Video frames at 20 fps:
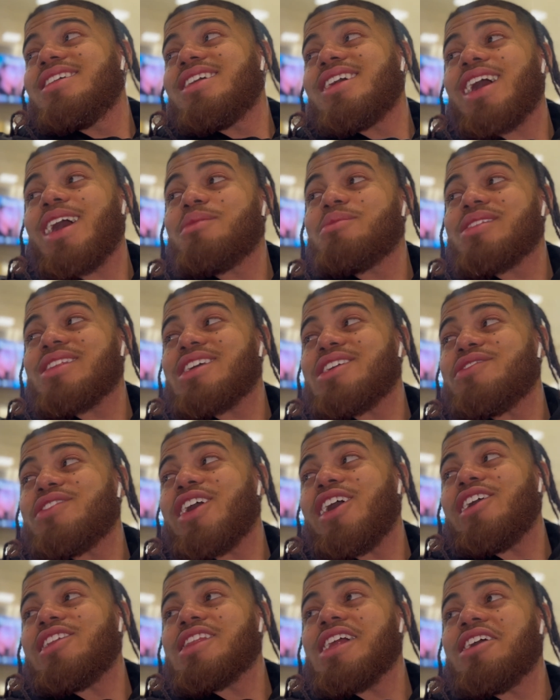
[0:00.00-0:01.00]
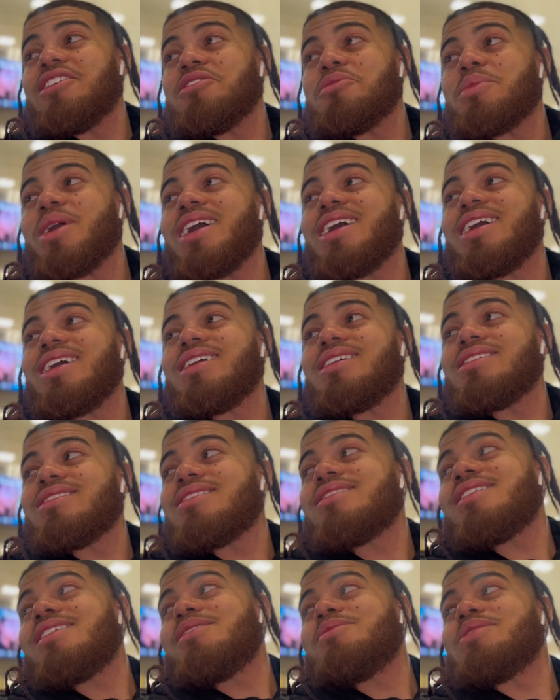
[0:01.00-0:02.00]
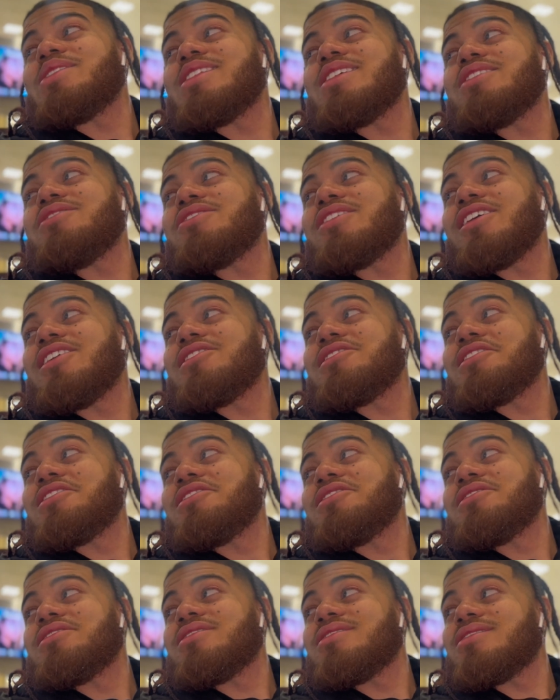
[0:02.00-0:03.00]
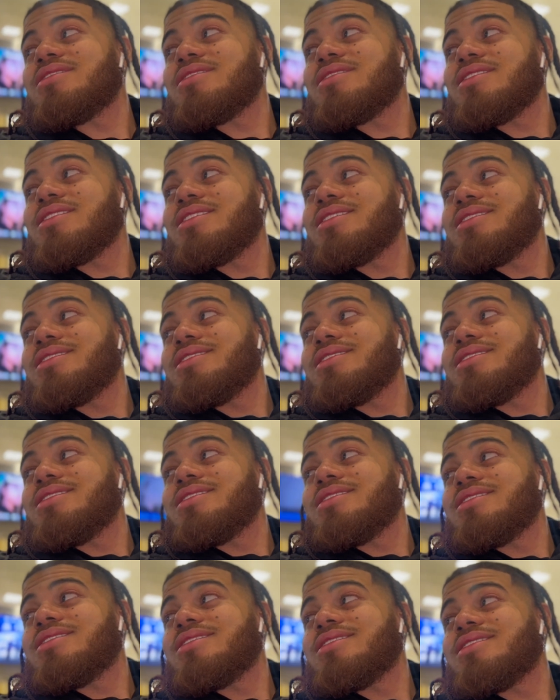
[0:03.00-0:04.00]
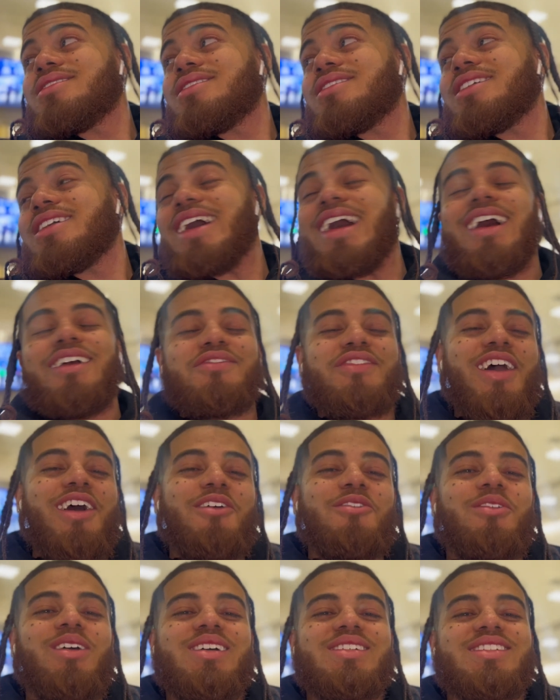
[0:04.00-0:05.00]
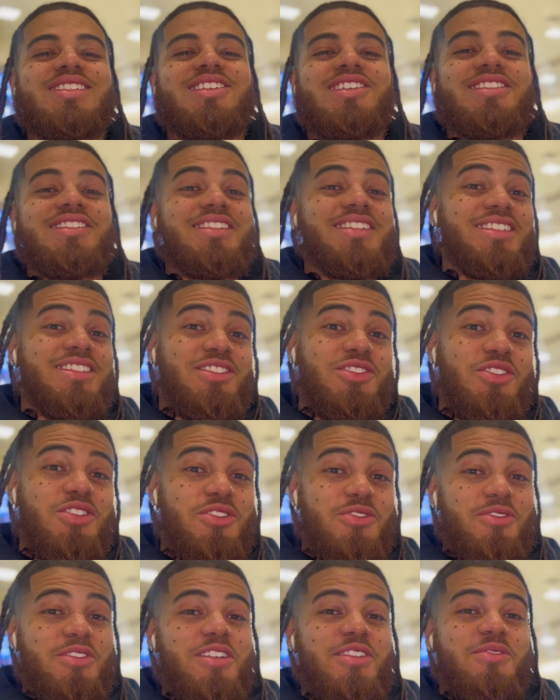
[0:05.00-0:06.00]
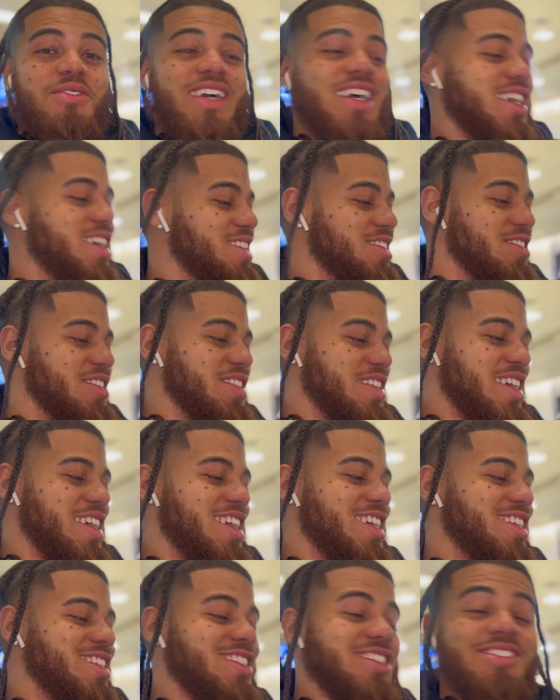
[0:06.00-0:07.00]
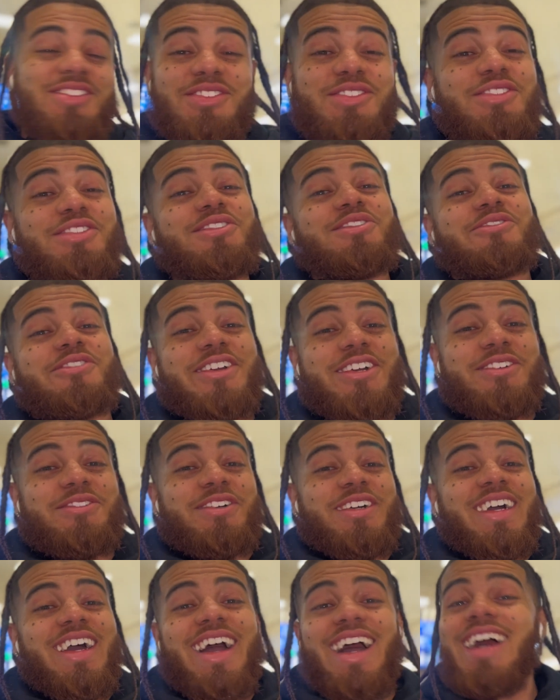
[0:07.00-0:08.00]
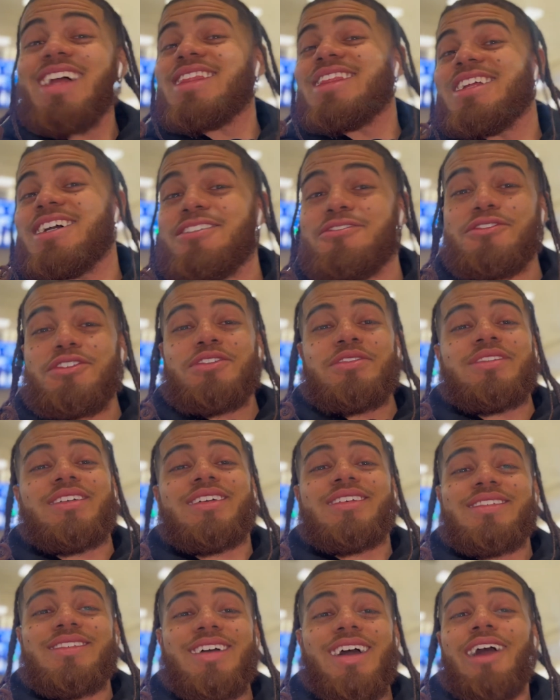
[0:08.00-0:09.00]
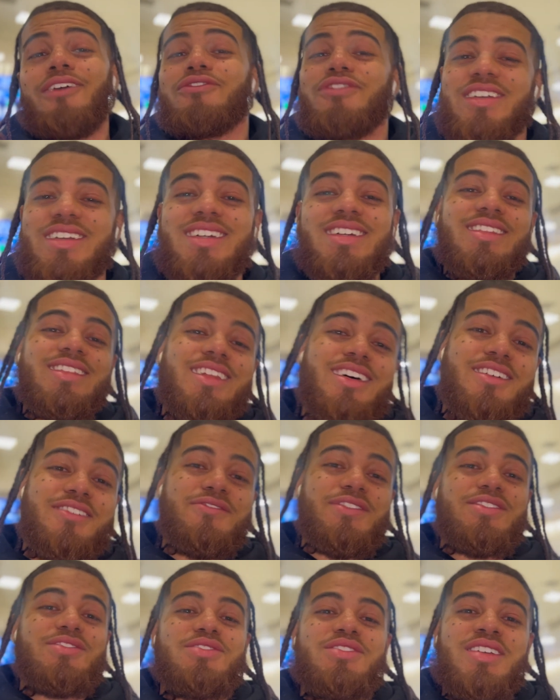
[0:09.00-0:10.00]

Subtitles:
I'ma leave y'all alone, man. I'ma leave y'all alone. If y'all watched all of this, you a real one. I ain't gonna cap to you. You a real one. I love you. I freaking love you.